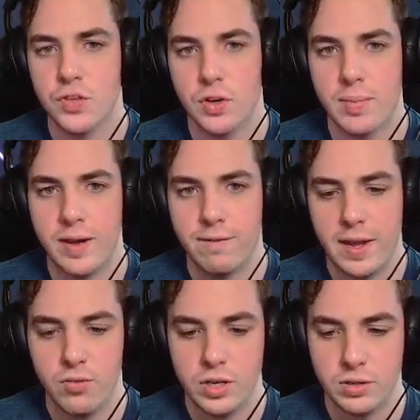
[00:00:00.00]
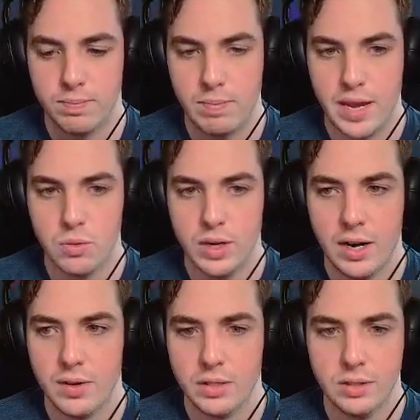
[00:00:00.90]
for my favorite male
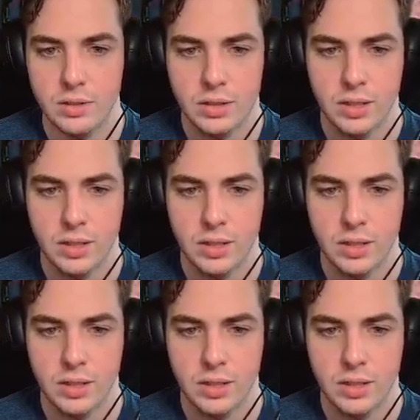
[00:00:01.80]
character